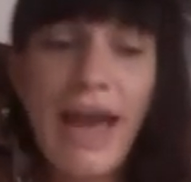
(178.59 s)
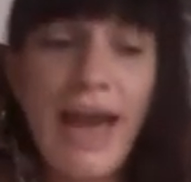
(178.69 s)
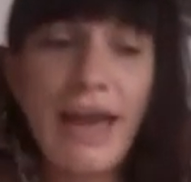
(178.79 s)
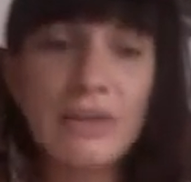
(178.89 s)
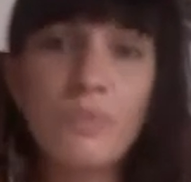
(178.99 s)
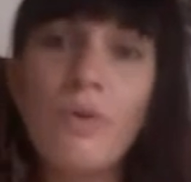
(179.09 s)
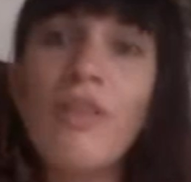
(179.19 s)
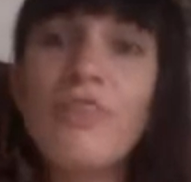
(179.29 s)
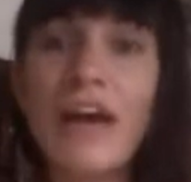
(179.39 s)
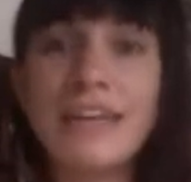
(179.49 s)
and
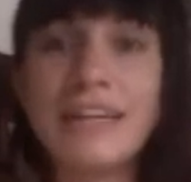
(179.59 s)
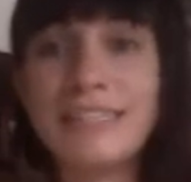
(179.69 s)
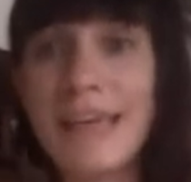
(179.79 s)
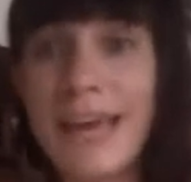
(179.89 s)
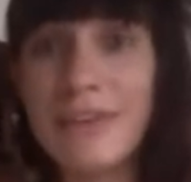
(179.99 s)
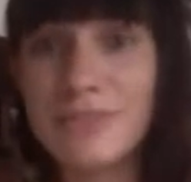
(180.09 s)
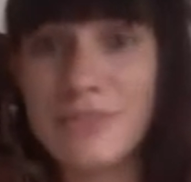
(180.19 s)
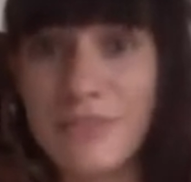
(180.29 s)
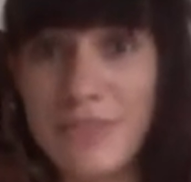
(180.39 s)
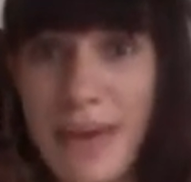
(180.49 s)
what that
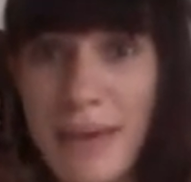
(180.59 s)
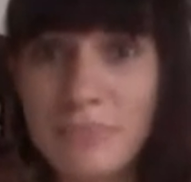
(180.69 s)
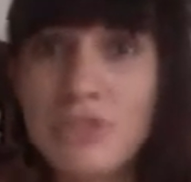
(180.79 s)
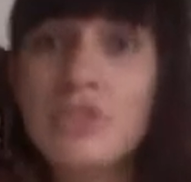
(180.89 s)
entails for them